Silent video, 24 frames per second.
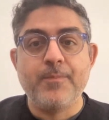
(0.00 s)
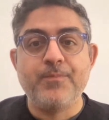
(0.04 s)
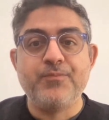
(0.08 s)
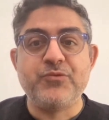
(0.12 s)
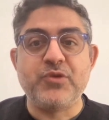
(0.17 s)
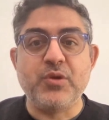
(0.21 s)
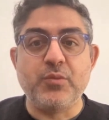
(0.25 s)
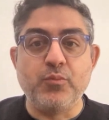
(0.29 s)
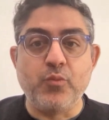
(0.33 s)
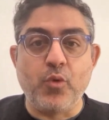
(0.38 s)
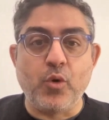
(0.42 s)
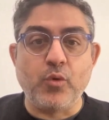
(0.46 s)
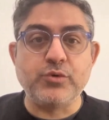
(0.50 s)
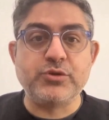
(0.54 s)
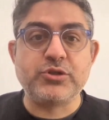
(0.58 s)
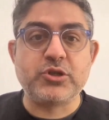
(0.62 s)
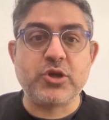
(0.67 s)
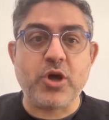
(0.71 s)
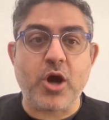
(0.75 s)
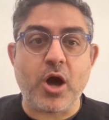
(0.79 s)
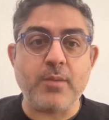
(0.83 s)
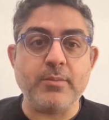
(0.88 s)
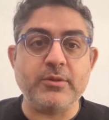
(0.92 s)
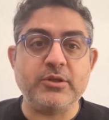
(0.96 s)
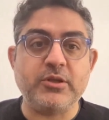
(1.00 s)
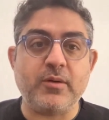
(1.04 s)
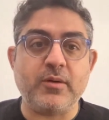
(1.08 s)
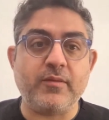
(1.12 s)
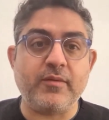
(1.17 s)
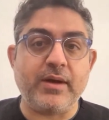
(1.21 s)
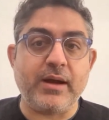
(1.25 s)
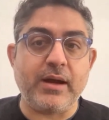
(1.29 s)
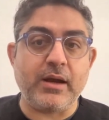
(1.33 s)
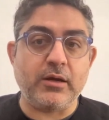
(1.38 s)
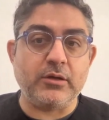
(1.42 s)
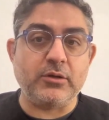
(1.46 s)
The most common type of
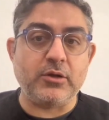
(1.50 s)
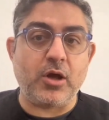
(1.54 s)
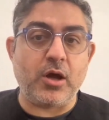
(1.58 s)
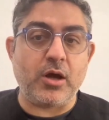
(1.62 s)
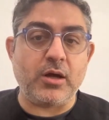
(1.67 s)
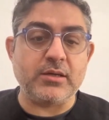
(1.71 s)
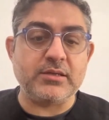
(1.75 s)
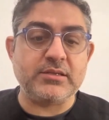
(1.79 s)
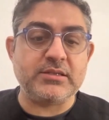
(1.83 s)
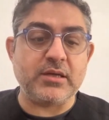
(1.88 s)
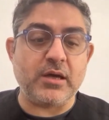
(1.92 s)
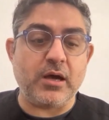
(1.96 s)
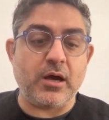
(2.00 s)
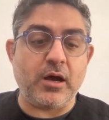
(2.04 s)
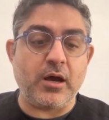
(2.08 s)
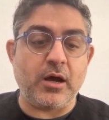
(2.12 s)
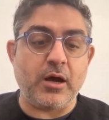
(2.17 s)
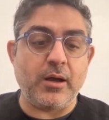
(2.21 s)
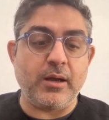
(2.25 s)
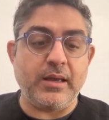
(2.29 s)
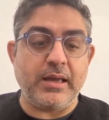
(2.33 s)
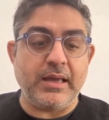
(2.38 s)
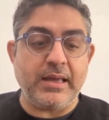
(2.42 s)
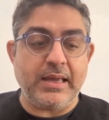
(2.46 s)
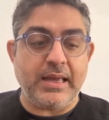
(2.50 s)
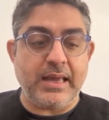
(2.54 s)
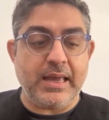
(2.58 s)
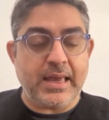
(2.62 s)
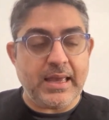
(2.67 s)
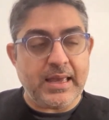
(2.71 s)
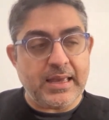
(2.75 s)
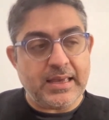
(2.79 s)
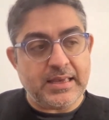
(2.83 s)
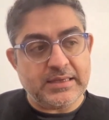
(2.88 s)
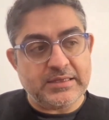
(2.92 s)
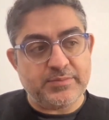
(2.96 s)
hair loss uh,
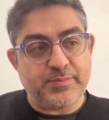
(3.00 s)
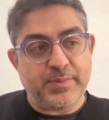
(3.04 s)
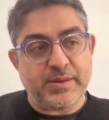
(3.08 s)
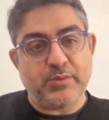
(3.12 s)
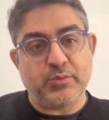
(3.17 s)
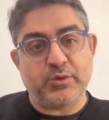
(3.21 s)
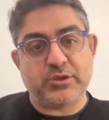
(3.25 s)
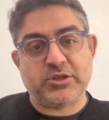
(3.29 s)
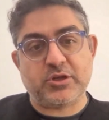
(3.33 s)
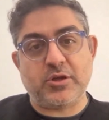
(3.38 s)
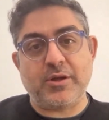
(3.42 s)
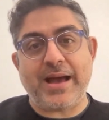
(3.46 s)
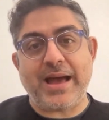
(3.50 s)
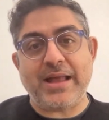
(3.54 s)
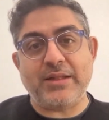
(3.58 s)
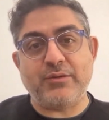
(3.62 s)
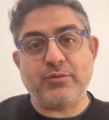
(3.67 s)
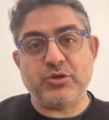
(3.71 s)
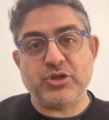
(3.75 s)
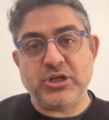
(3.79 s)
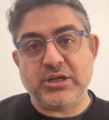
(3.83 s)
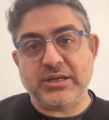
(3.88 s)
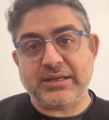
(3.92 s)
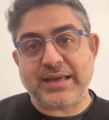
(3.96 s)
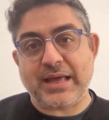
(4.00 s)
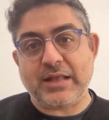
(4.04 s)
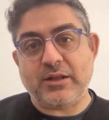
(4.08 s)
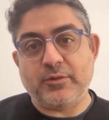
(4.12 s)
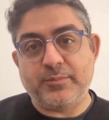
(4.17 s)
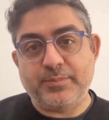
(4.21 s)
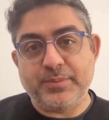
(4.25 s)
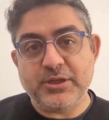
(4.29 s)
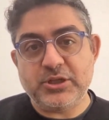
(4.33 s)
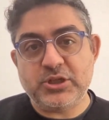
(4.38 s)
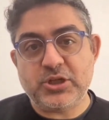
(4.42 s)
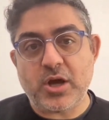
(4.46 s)
is what's called androgenetic
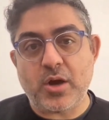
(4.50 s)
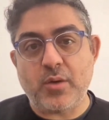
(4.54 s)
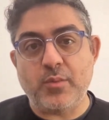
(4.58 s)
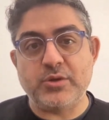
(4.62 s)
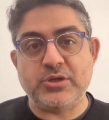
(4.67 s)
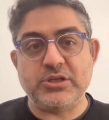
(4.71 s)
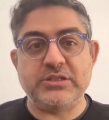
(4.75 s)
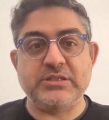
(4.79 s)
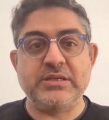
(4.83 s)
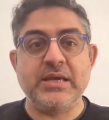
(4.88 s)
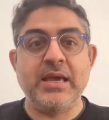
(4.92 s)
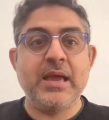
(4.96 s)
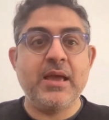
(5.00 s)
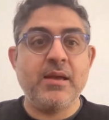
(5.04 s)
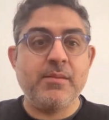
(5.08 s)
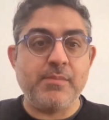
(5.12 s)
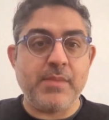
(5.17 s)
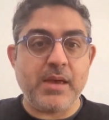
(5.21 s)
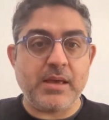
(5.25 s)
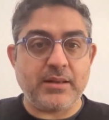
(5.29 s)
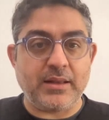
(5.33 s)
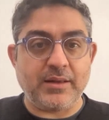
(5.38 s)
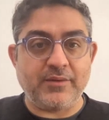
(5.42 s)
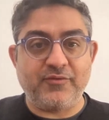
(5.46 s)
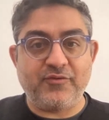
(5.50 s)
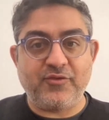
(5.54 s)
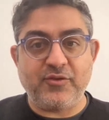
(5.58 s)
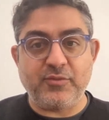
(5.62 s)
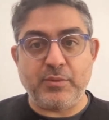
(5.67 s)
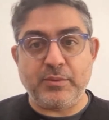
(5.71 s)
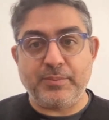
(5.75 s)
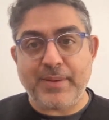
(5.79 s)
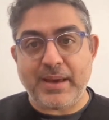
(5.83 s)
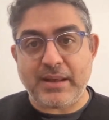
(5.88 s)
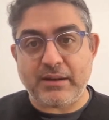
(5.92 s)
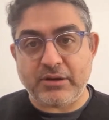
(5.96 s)
alopecia, which is male and
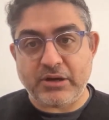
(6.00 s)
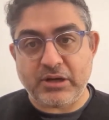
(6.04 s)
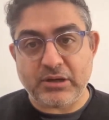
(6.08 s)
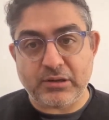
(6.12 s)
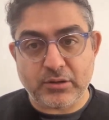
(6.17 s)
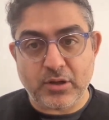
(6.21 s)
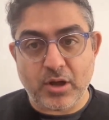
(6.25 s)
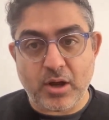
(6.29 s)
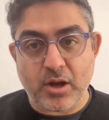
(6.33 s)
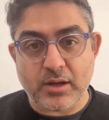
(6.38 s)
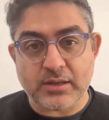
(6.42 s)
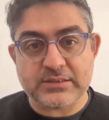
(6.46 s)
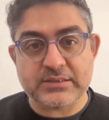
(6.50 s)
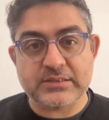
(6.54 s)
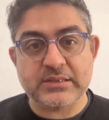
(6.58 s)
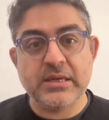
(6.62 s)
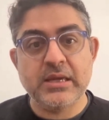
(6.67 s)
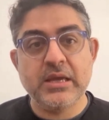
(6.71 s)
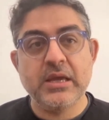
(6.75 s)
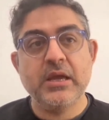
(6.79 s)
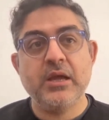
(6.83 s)
female pattern hair loss,